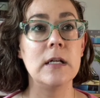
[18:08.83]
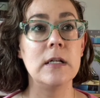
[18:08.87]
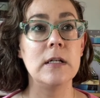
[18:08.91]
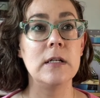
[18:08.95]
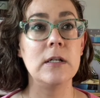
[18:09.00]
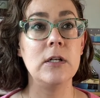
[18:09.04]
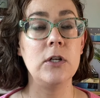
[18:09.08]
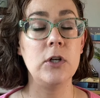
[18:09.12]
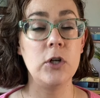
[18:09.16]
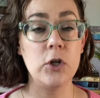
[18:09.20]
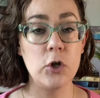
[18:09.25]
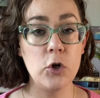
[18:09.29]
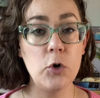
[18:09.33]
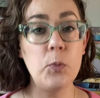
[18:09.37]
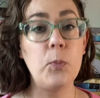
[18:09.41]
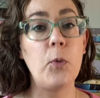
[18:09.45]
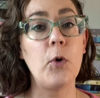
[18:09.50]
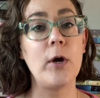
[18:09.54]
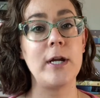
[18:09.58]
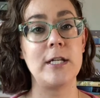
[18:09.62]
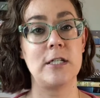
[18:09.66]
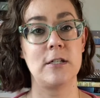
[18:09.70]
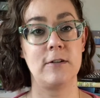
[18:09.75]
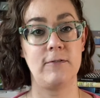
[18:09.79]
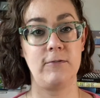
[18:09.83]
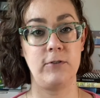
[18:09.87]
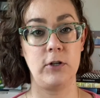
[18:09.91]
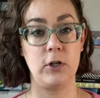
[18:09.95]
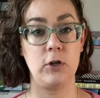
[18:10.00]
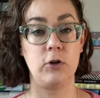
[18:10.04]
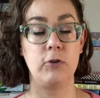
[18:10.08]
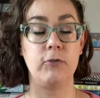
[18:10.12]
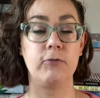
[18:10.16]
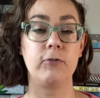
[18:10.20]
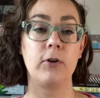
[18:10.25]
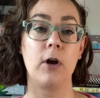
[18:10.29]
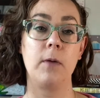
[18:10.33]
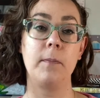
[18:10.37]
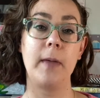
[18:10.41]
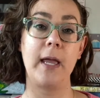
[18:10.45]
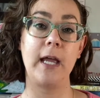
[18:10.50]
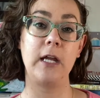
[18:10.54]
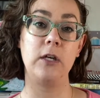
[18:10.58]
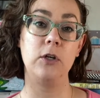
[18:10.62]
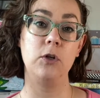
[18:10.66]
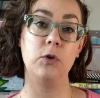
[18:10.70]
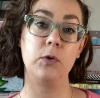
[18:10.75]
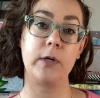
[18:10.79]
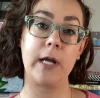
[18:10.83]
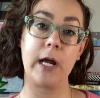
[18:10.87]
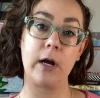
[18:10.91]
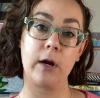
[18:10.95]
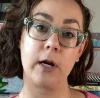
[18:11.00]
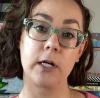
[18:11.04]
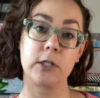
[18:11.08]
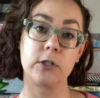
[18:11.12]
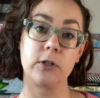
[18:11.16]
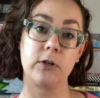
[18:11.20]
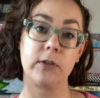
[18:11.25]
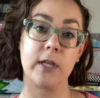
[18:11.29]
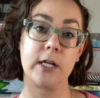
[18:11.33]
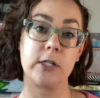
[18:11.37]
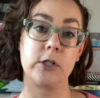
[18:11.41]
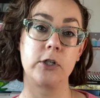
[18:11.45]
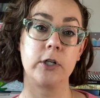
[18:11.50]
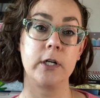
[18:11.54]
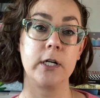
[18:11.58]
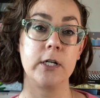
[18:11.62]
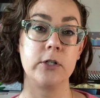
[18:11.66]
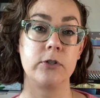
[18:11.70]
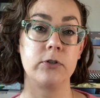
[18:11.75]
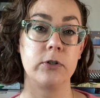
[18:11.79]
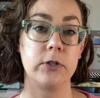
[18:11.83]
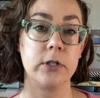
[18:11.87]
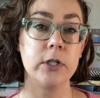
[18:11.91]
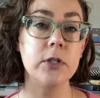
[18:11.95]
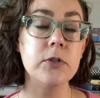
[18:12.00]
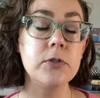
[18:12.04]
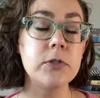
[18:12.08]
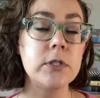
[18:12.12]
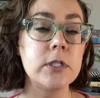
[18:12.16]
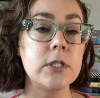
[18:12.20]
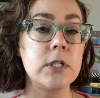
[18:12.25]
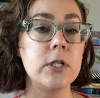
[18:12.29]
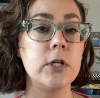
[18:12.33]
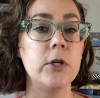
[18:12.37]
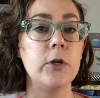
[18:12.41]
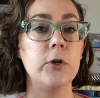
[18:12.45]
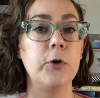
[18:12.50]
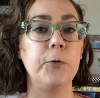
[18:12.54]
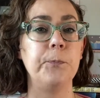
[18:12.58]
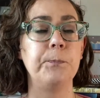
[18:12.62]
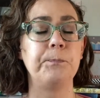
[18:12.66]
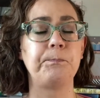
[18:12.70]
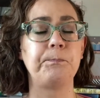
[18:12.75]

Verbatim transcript: new point of view from a new character that you're introduced to.